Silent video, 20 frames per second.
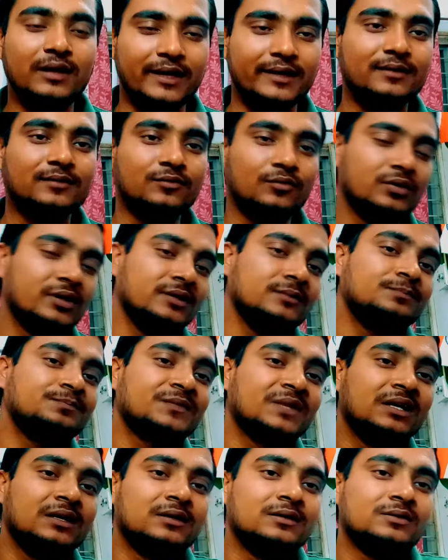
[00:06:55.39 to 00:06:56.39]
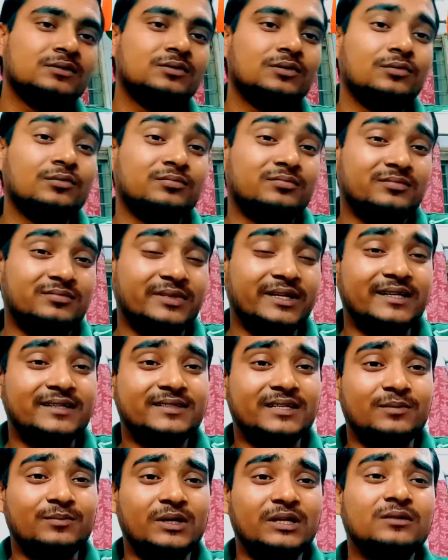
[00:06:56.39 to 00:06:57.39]
Like okay, so that
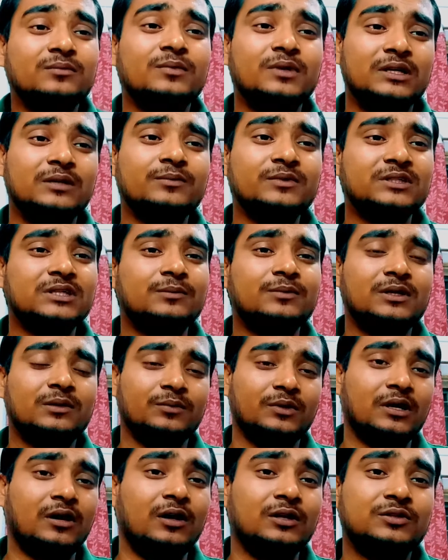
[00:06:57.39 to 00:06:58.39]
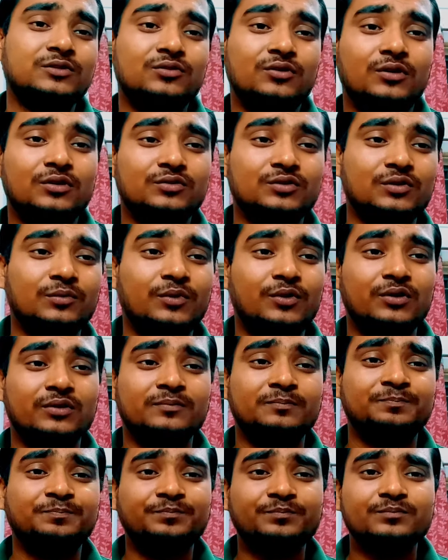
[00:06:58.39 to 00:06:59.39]
time even sometimes we also ask about
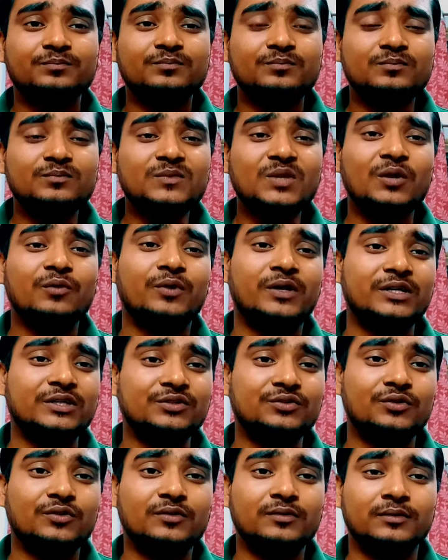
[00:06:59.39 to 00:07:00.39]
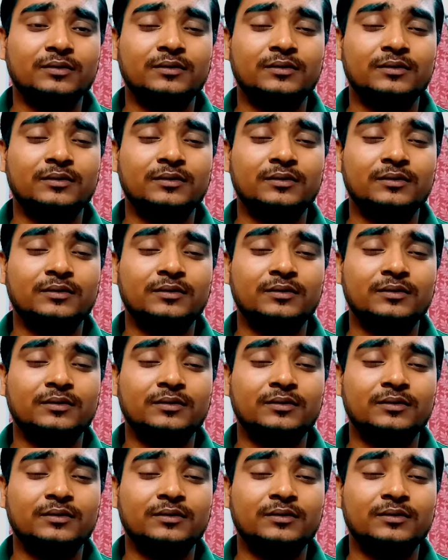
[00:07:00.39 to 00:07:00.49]
what is your